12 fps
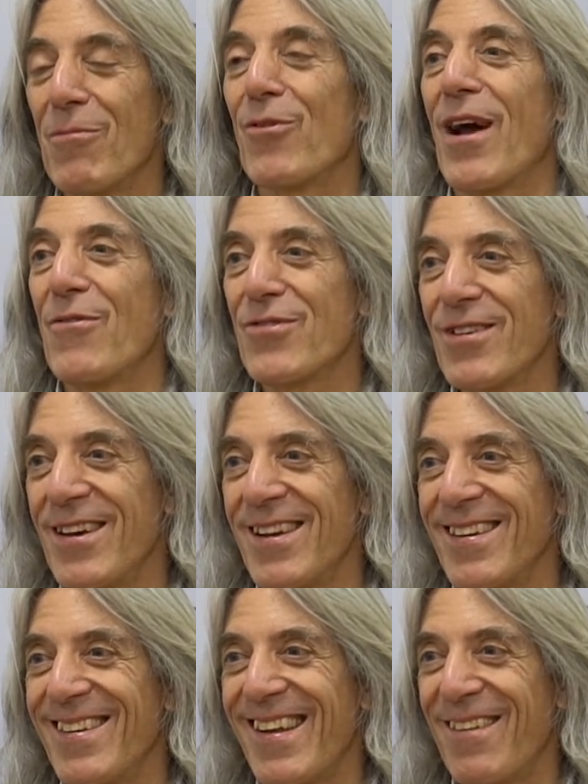what I've
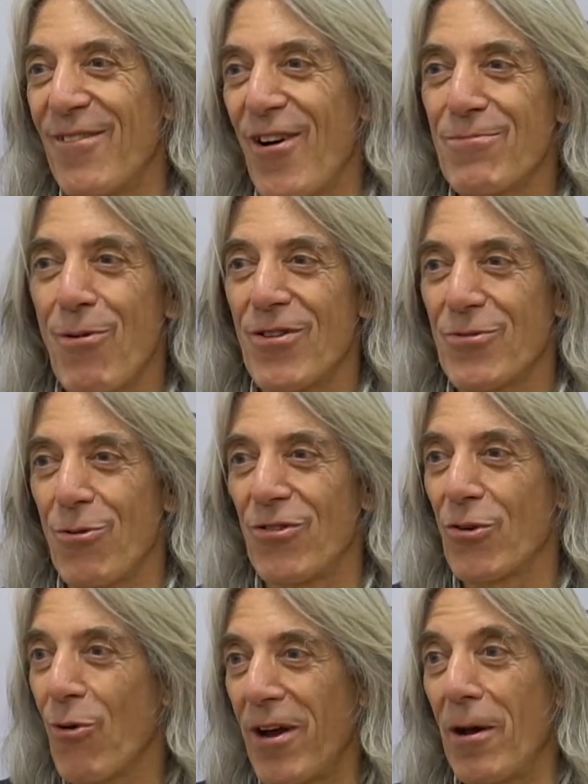seen in various parts of the world
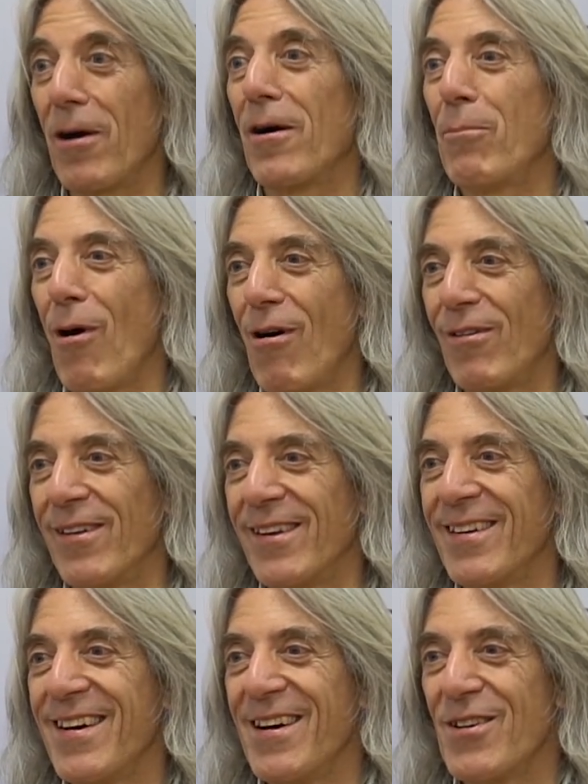is quite appalling.